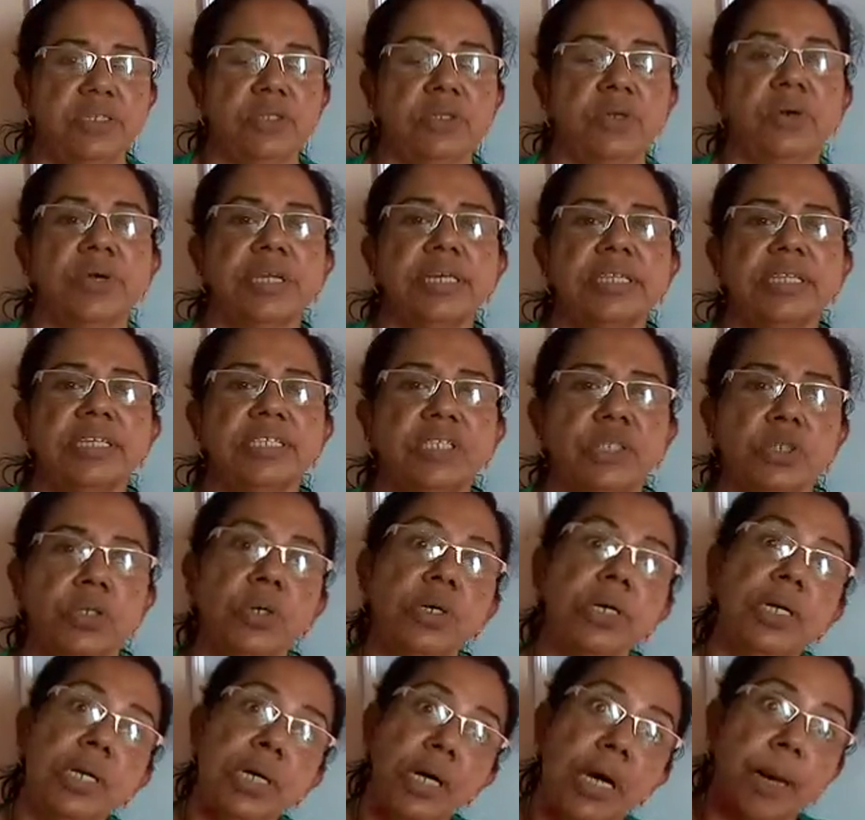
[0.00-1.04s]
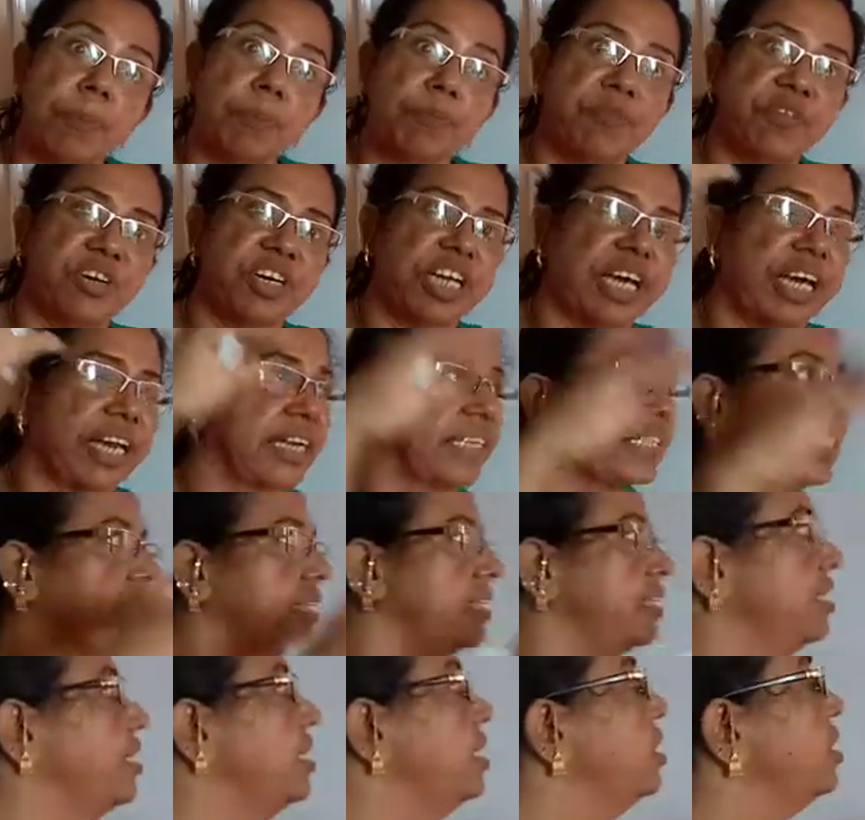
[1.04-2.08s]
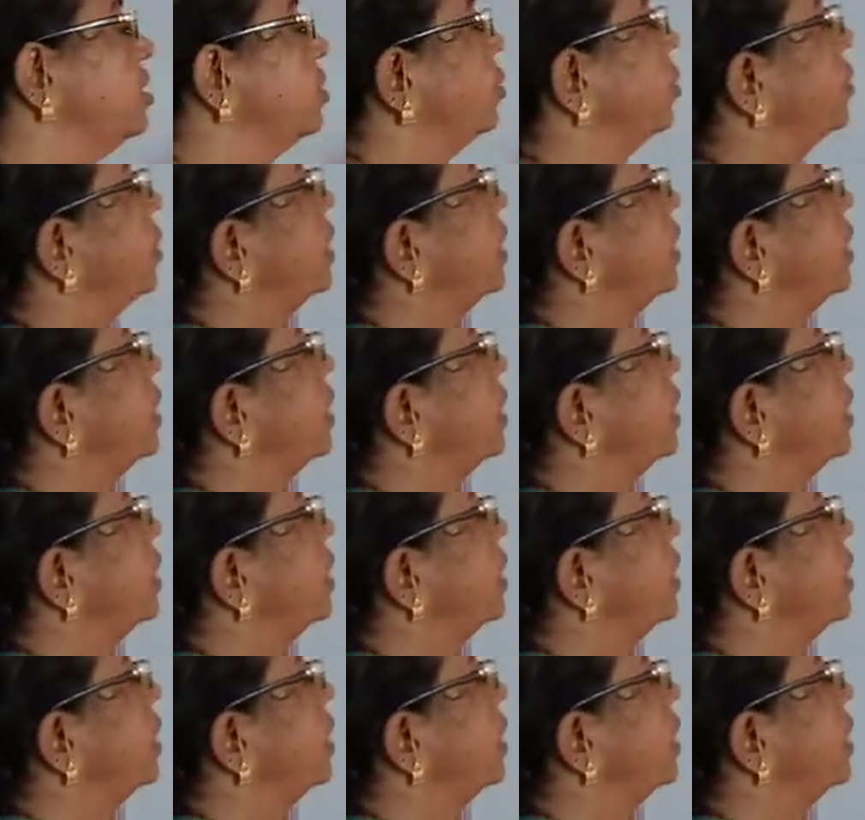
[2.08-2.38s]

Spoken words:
throwing the stone upward direction. So you